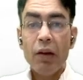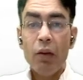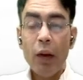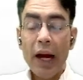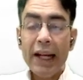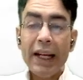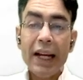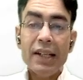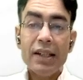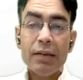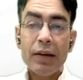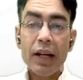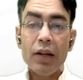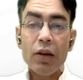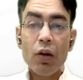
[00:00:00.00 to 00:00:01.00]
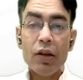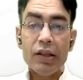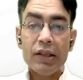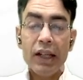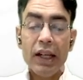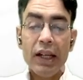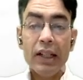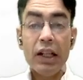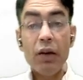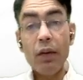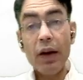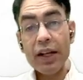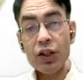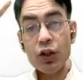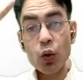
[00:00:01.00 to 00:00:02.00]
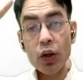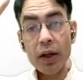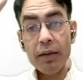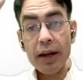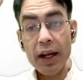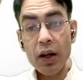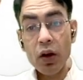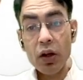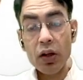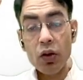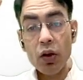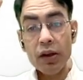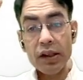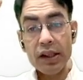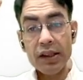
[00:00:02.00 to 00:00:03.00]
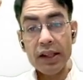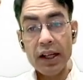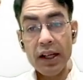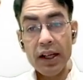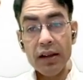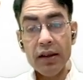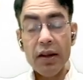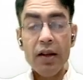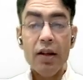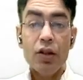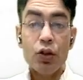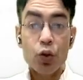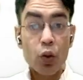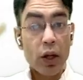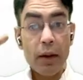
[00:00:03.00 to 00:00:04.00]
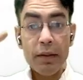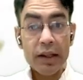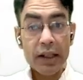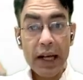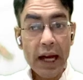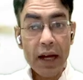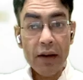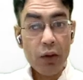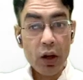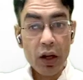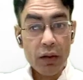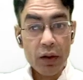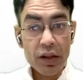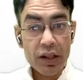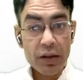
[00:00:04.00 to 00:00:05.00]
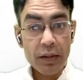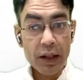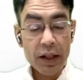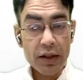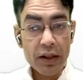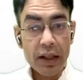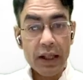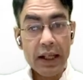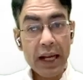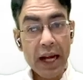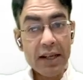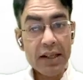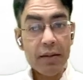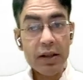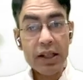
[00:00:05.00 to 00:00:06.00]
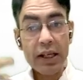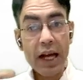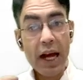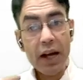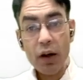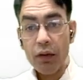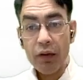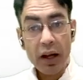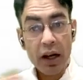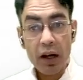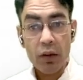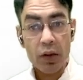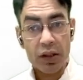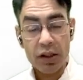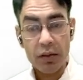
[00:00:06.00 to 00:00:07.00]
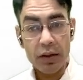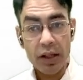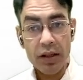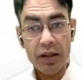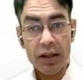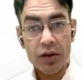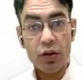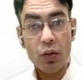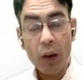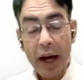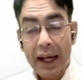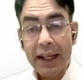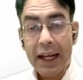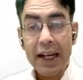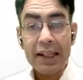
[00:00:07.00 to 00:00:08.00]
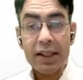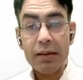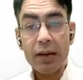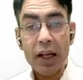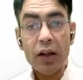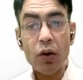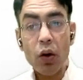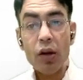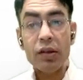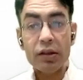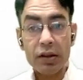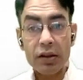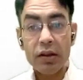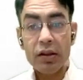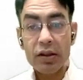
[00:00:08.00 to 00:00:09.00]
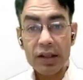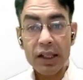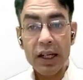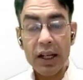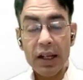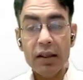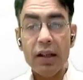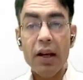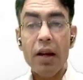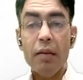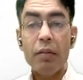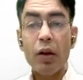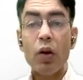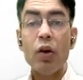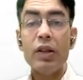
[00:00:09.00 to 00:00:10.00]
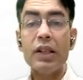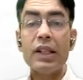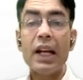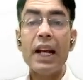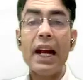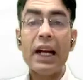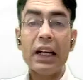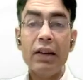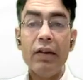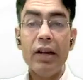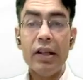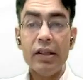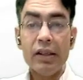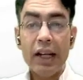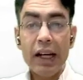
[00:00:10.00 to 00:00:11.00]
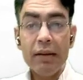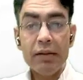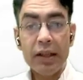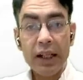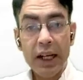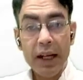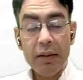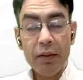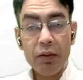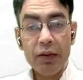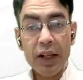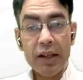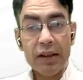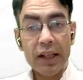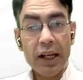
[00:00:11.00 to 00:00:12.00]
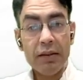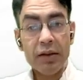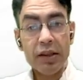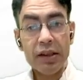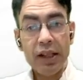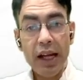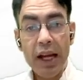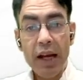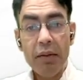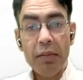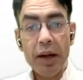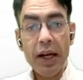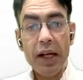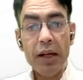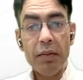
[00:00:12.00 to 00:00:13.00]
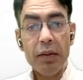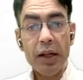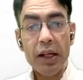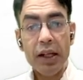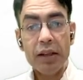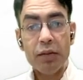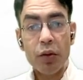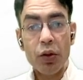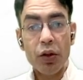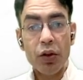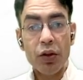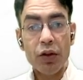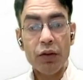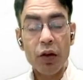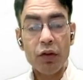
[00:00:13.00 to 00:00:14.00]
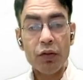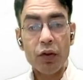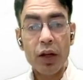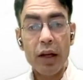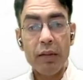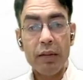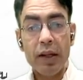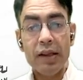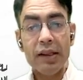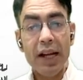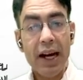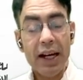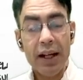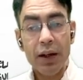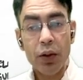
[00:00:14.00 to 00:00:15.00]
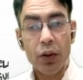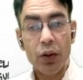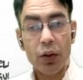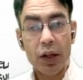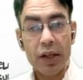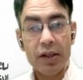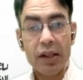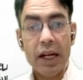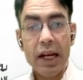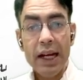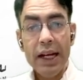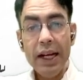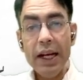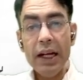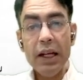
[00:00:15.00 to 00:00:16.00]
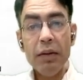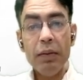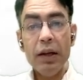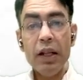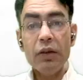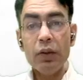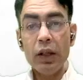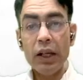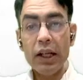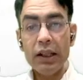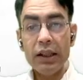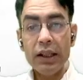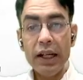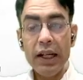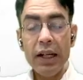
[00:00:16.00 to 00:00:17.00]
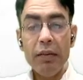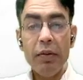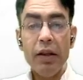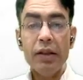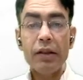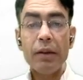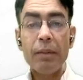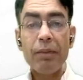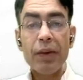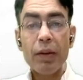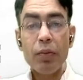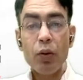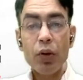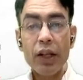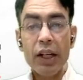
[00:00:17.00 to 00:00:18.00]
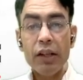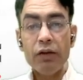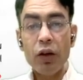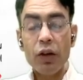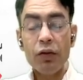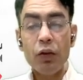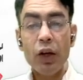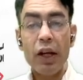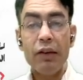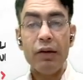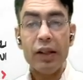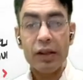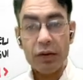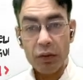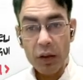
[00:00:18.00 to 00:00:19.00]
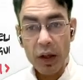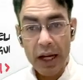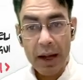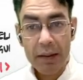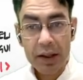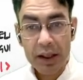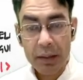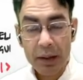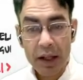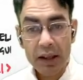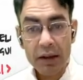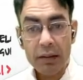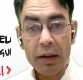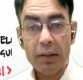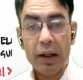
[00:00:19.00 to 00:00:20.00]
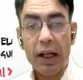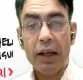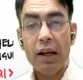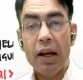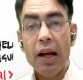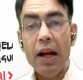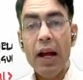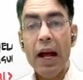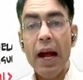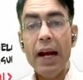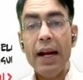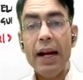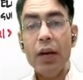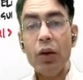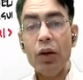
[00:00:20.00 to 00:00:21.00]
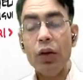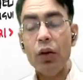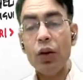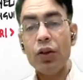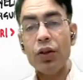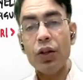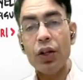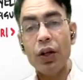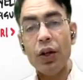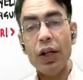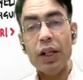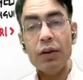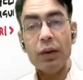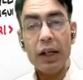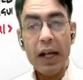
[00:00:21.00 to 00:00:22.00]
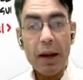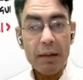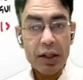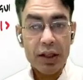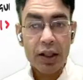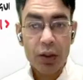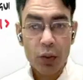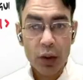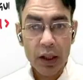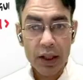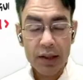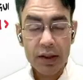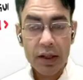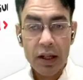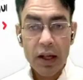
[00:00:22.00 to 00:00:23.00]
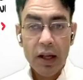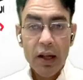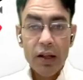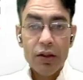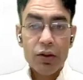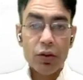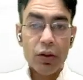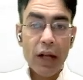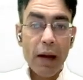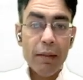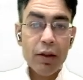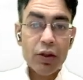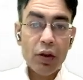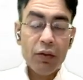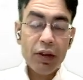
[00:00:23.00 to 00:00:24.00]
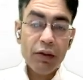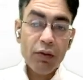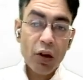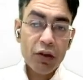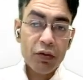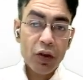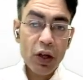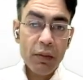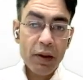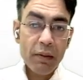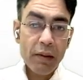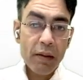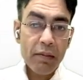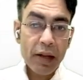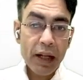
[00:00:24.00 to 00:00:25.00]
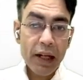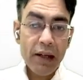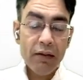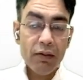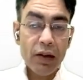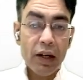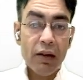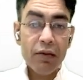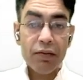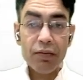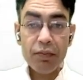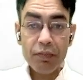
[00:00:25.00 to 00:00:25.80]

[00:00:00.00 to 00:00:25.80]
Why calcium can cause cell death and why sodium cannot cause the cell death? Sodium is an ion for reversible injury. Calcium is an ion of irreversible injury. So why calcium can cause cell death? Because it can activate enzymes. The name of the enzymes is APE, ATPase, protease, phospholipase, and endonuclease. ATPase will cut the ATPs, protease, phospholipase will damage the plasma membrane, and endonuclease or DNAs will damage the nucleus. So damage of the phospholipid membrane will